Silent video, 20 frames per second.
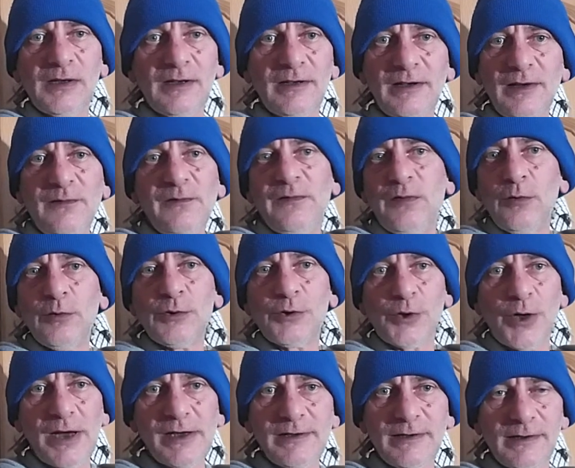in and
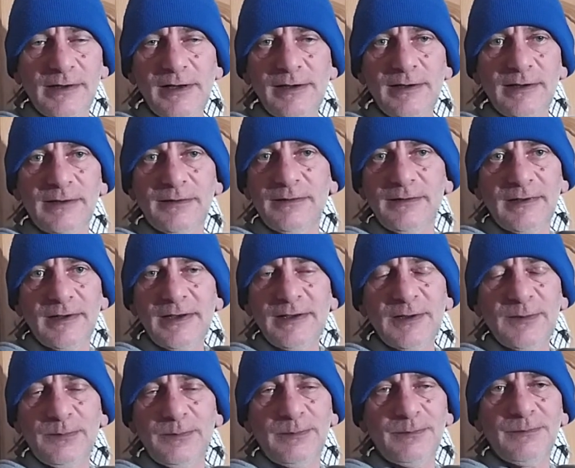infiltrates these
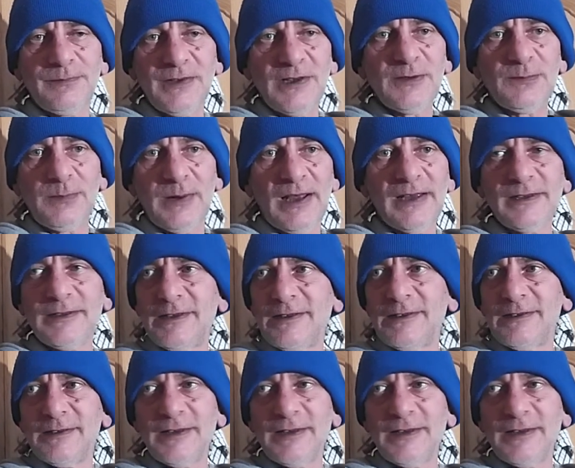places